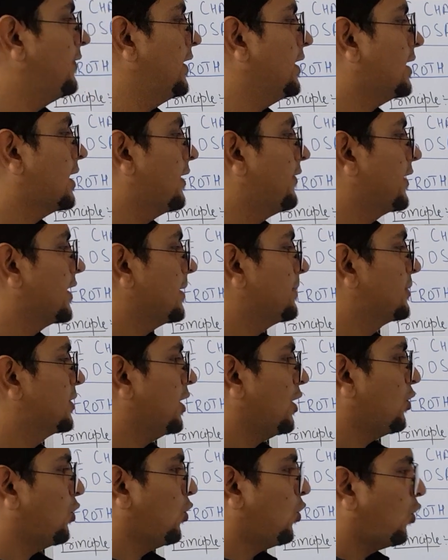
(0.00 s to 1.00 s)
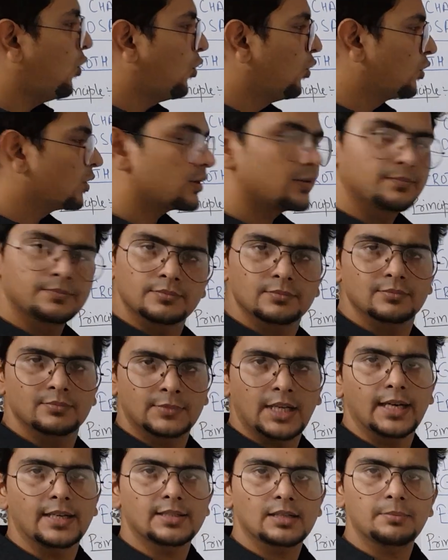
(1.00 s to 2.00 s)
will cover up the ore.
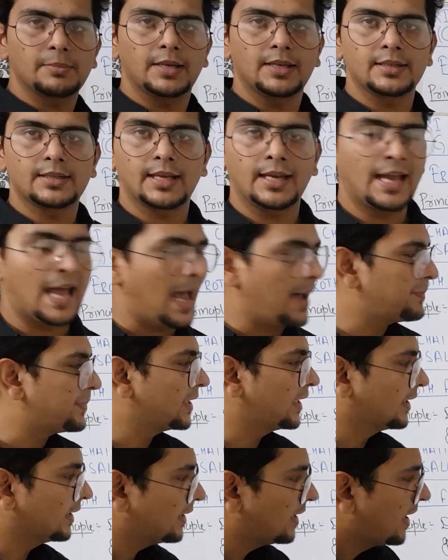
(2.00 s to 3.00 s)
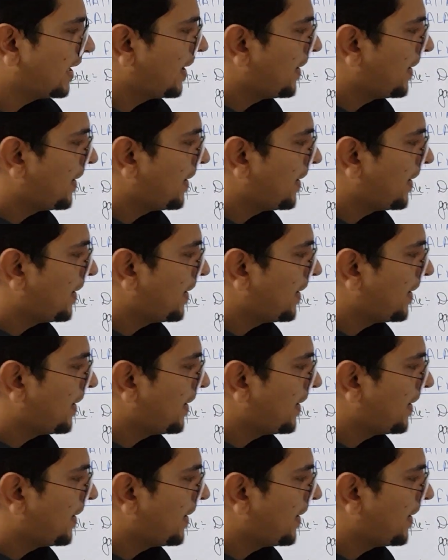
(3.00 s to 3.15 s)
That is the main thing happening.